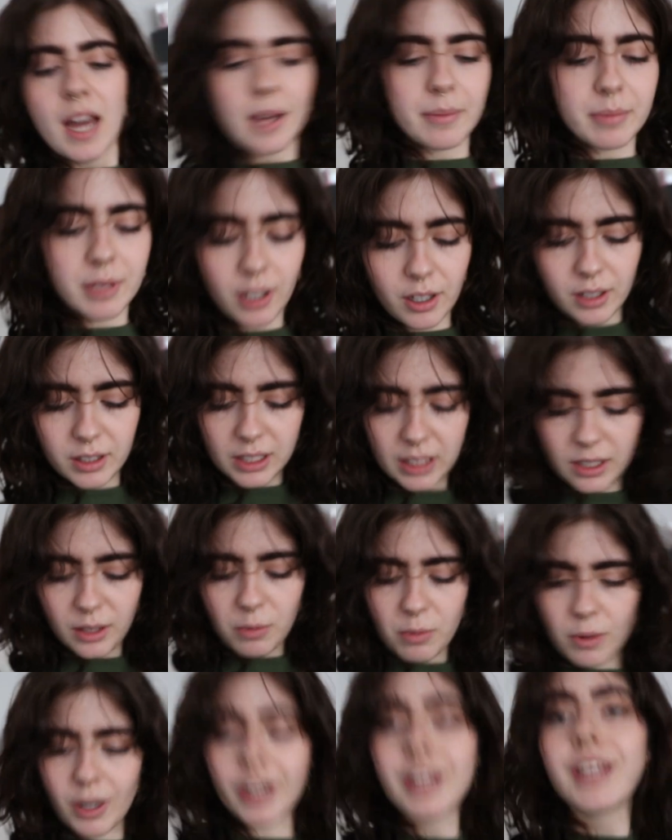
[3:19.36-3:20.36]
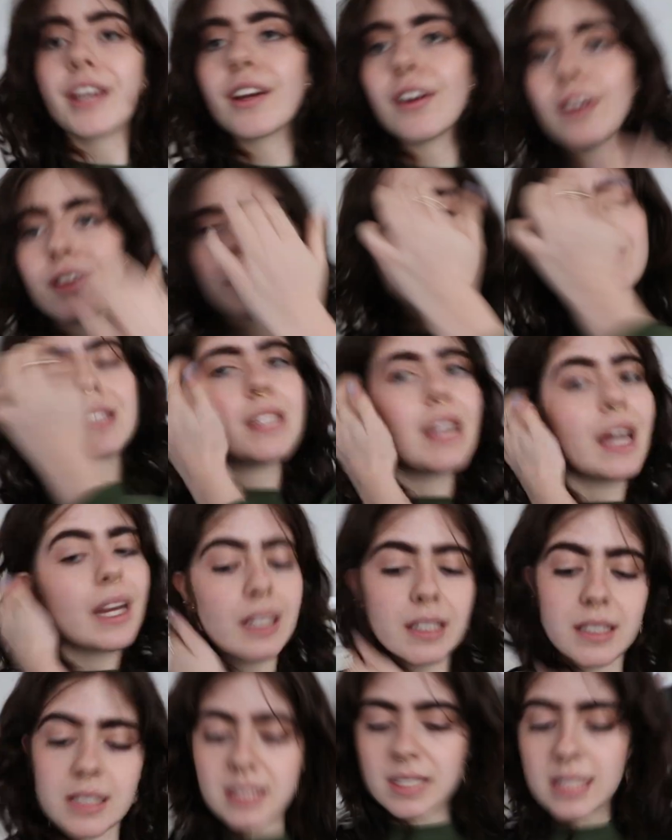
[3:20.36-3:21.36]
I'm currently working on the
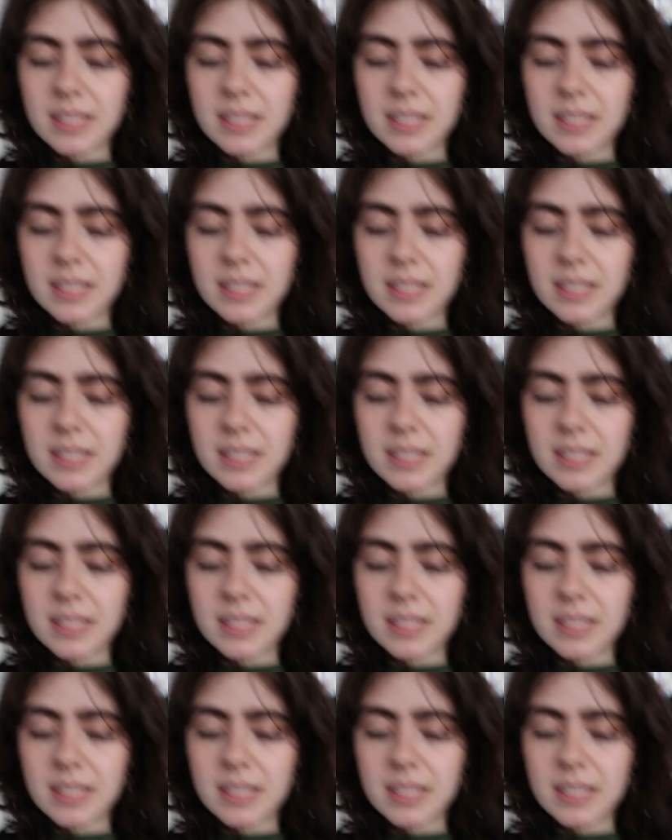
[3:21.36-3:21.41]
second